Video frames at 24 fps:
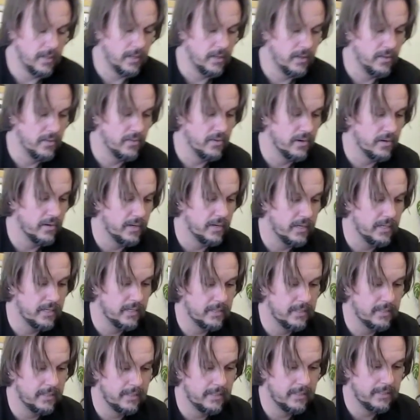Other
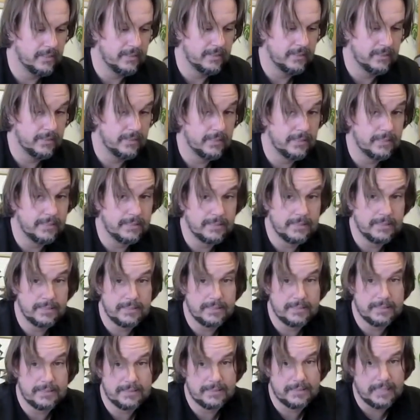
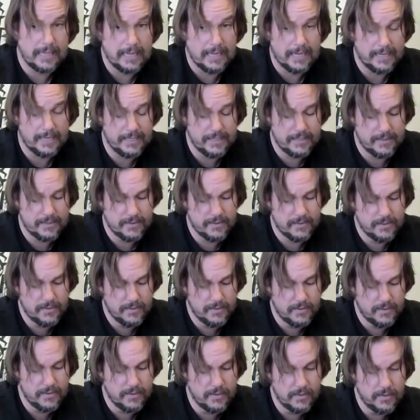side.
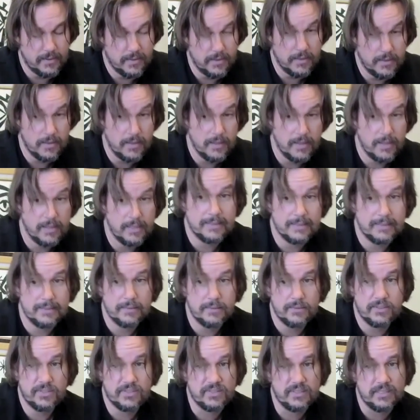
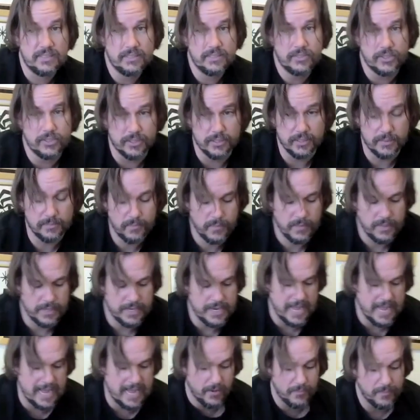Center.
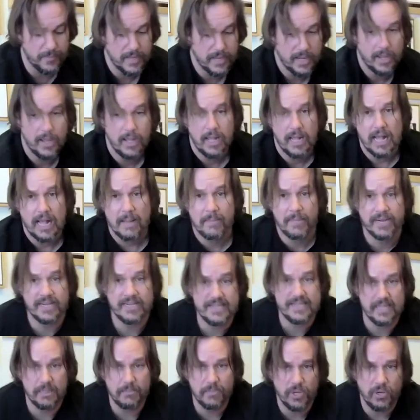Now, I'm going
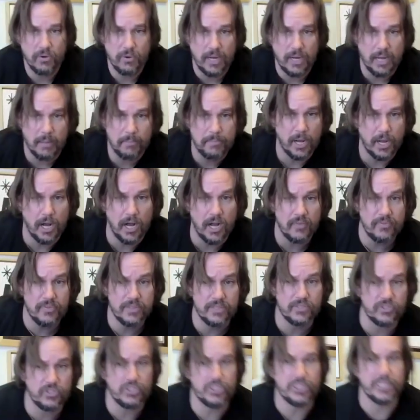to demo up on this